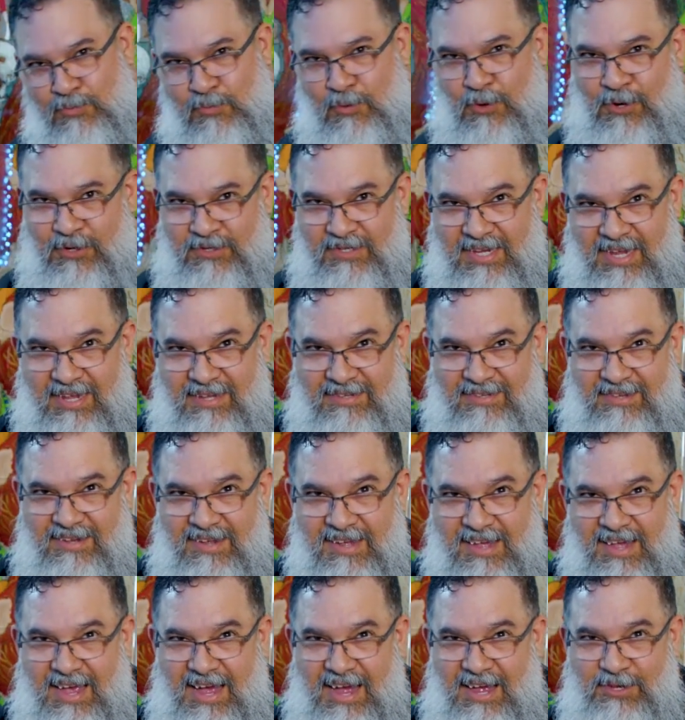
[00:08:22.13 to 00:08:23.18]
process,
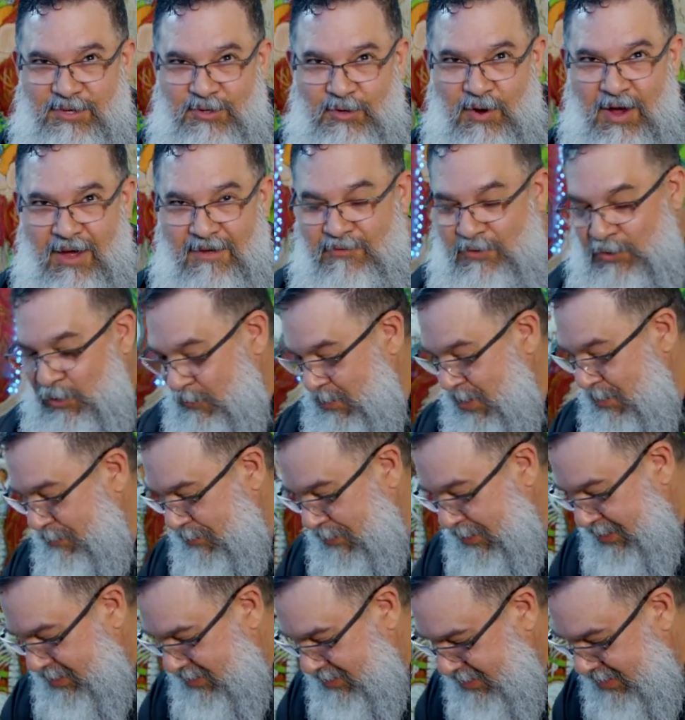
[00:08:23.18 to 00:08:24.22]
and you have to be
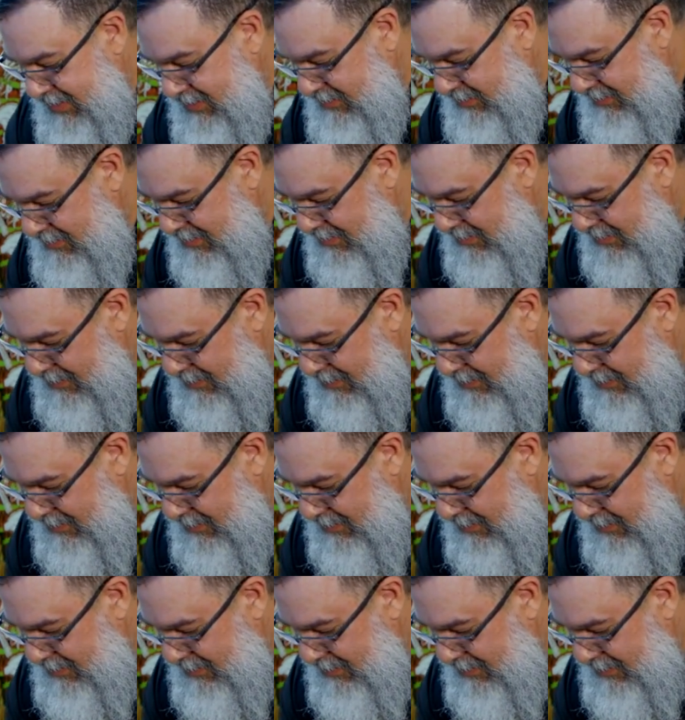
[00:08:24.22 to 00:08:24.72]
patient